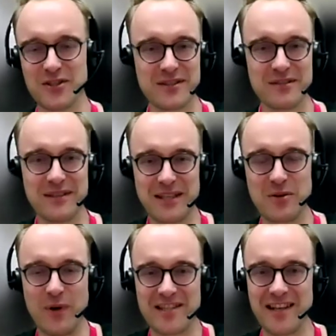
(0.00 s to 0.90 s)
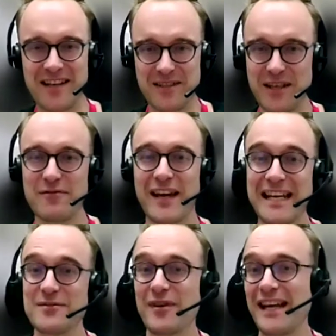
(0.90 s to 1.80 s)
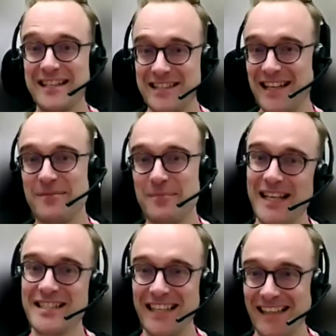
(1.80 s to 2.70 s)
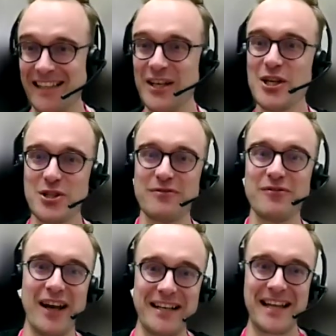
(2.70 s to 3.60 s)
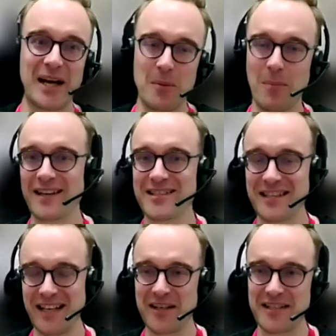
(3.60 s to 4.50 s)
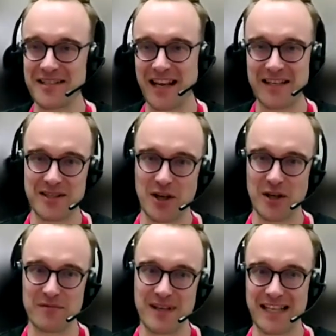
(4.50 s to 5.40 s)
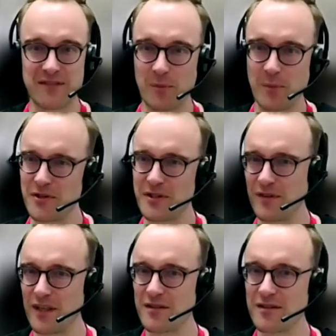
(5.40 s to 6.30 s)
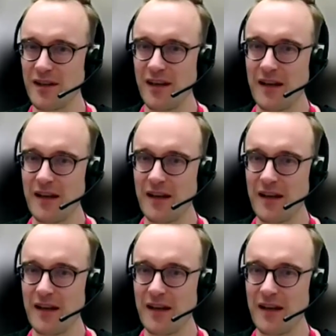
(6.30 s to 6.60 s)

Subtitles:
it's a weird sentence, evades Veda's ability to find that complexity and understand its kind of negative or positiveness.